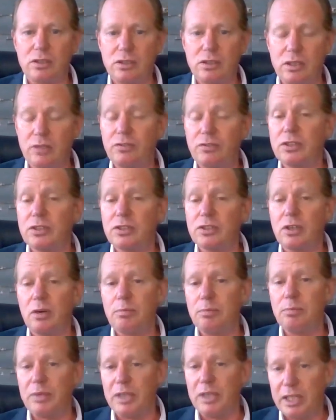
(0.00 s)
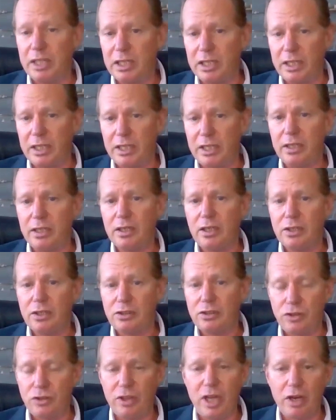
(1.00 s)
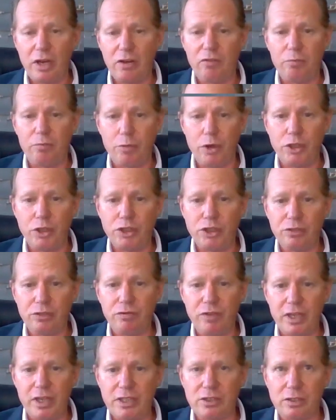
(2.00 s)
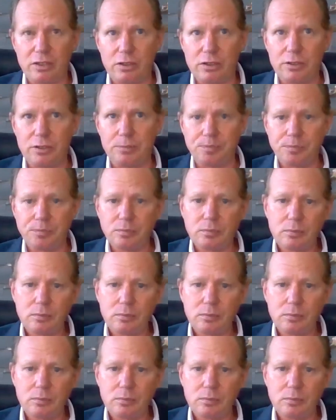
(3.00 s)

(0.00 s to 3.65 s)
differs completely to that of merchant vessels